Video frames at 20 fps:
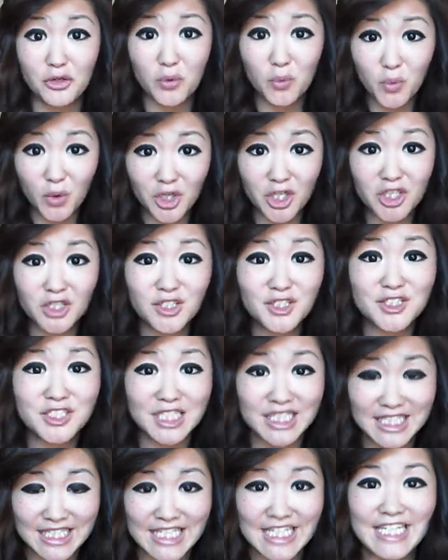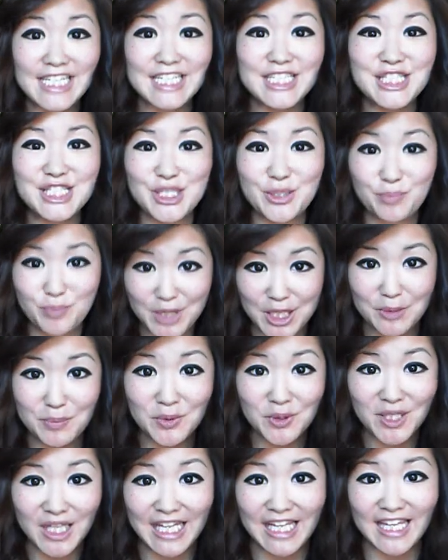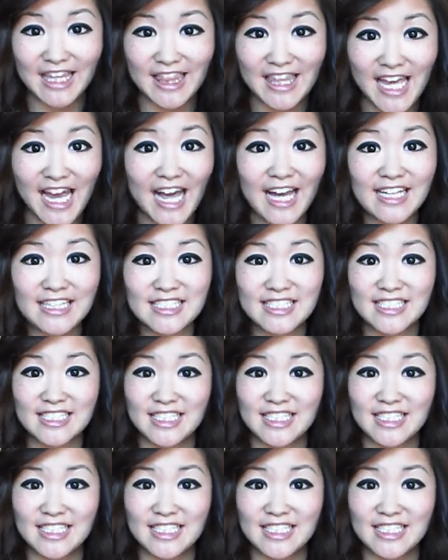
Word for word: The world needs people like that